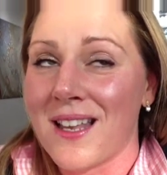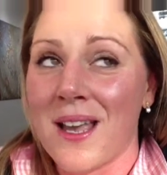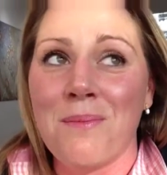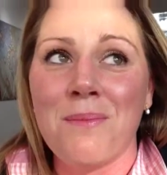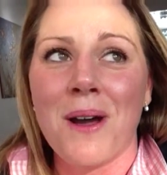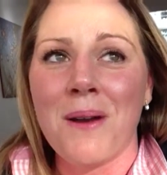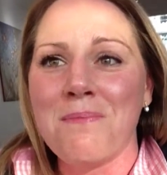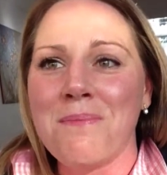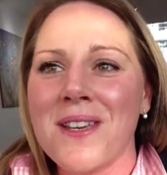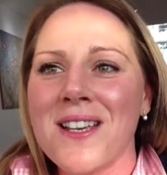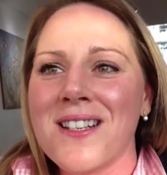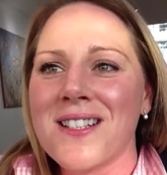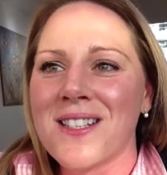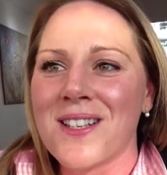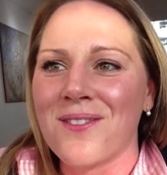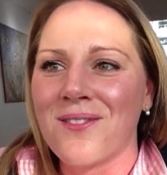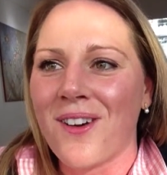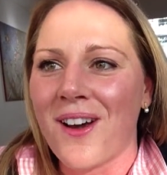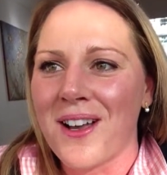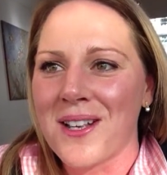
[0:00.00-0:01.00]
and my biggest
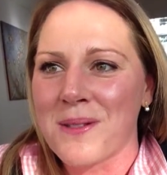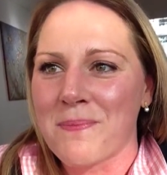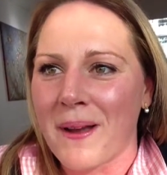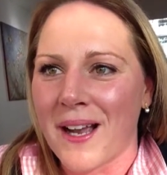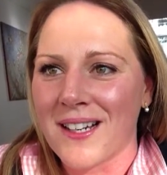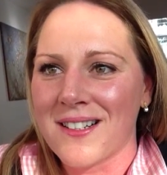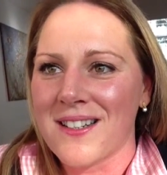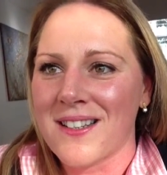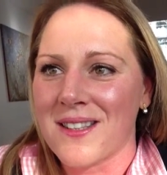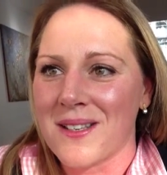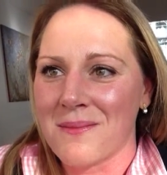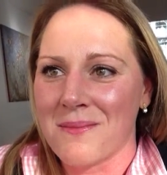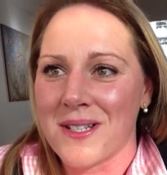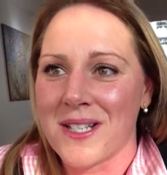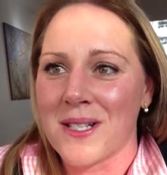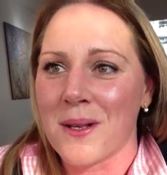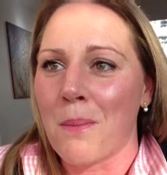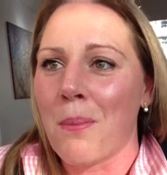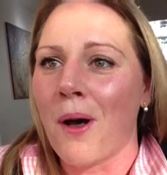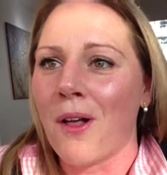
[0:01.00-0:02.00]
advice back to them
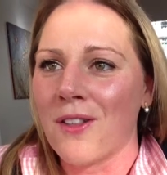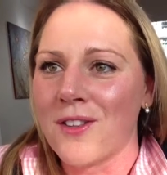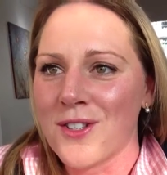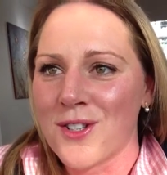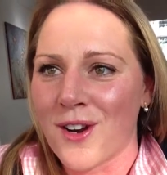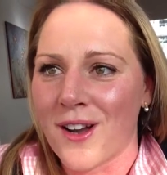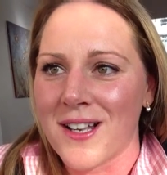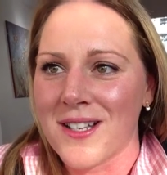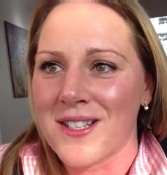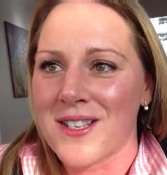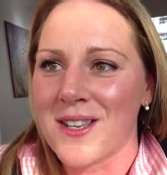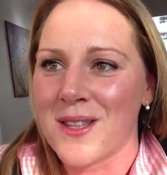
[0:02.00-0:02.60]
is apologize